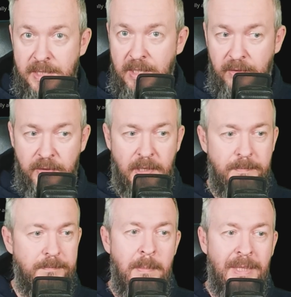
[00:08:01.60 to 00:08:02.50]
etc.
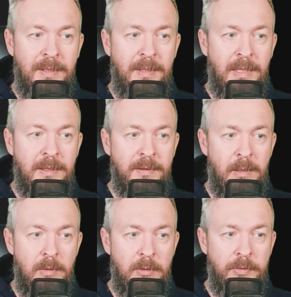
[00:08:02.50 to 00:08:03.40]
Metadata
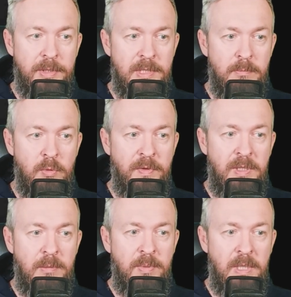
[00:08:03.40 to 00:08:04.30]
downloaders,
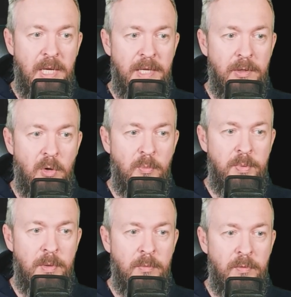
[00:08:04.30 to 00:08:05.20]
MovieDB and
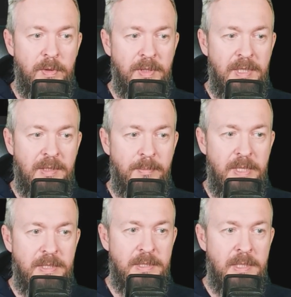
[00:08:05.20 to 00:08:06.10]
Open Movie
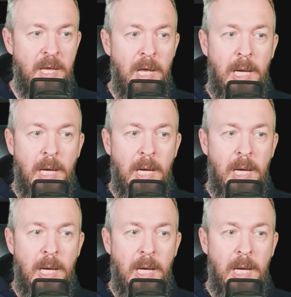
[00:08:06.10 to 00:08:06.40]
Database.